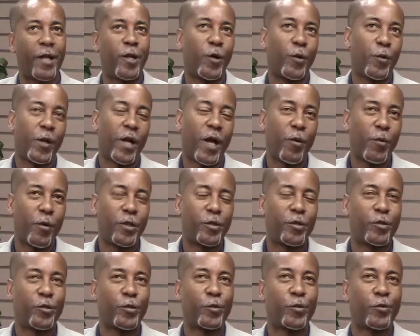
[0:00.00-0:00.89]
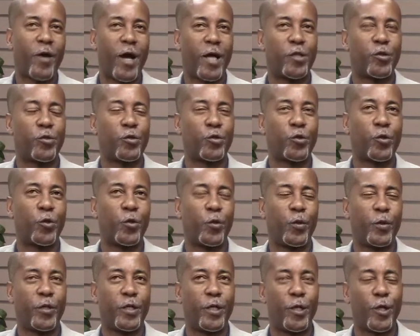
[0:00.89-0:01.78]
know when I went to graduate
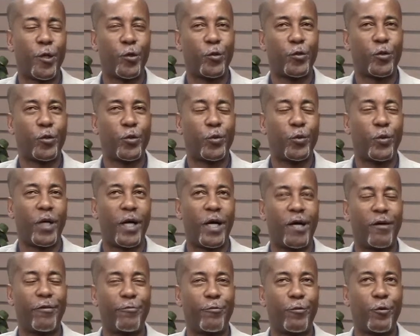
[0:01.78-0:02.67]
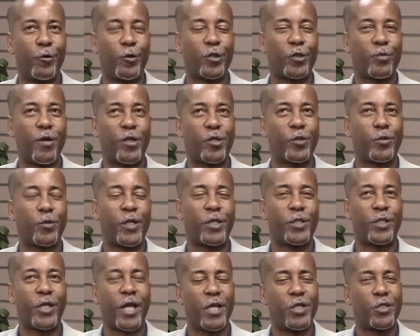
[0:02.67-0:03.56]
school, you know, for special
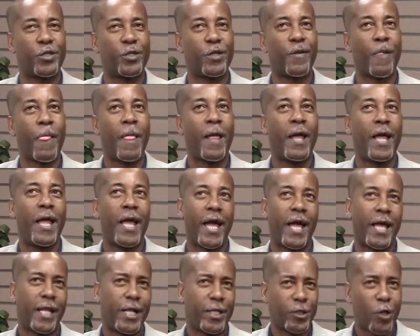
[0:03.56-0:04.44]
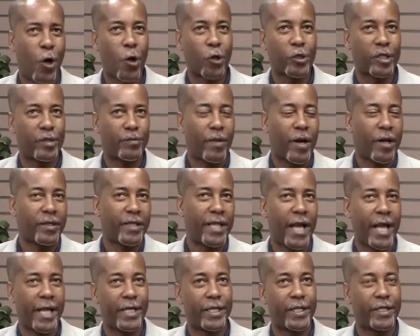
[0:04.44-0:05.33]
education, and it talked about
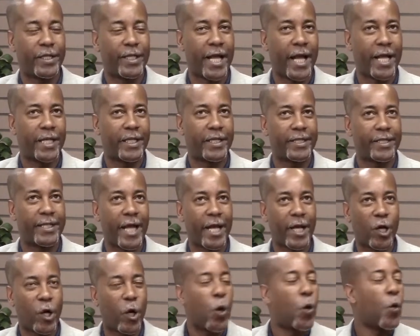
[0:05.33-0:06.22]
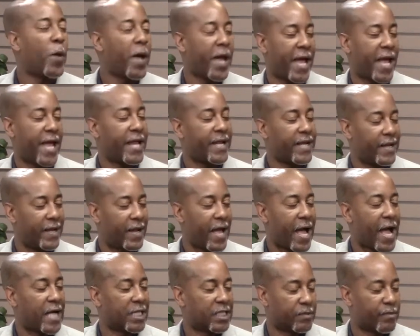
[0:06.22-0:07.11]
that co-ed
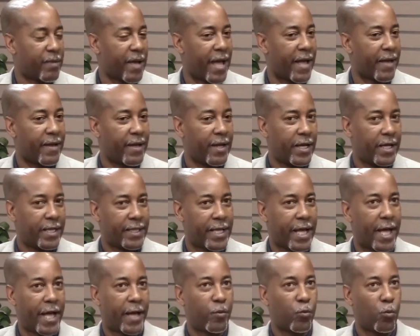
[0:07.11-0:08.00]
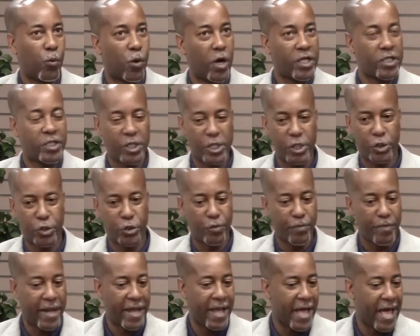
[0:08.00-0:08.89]
aspect, that one teacher
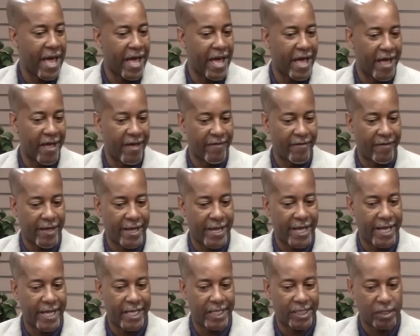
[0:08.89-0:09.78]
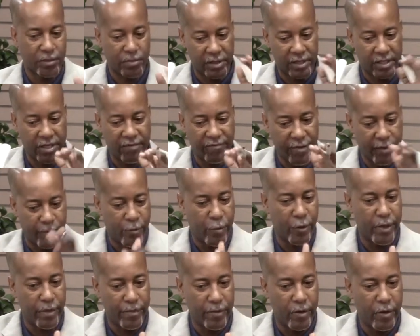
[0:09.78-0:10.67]
may have a specific
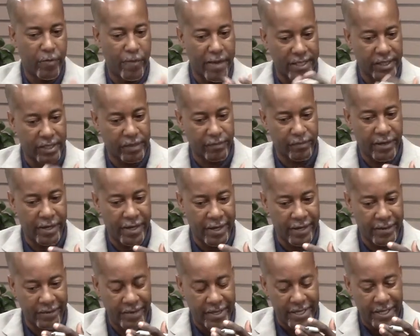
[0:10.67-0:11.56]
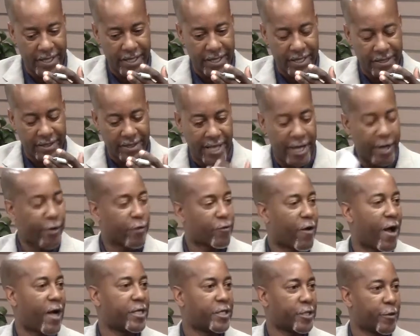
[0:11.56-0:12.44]
point of view based upon their
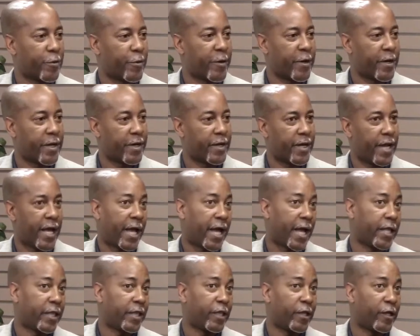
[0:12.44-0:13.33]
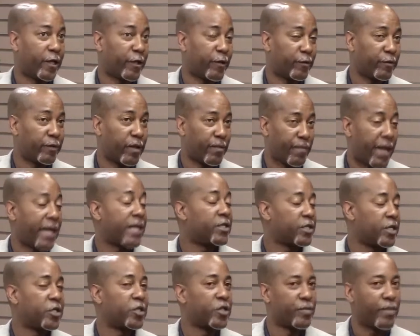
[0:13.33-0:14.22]
criteria, and the main
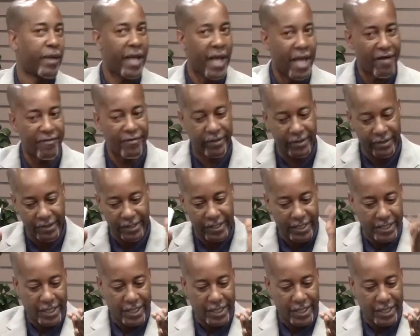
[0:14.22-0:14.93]
teacher may have a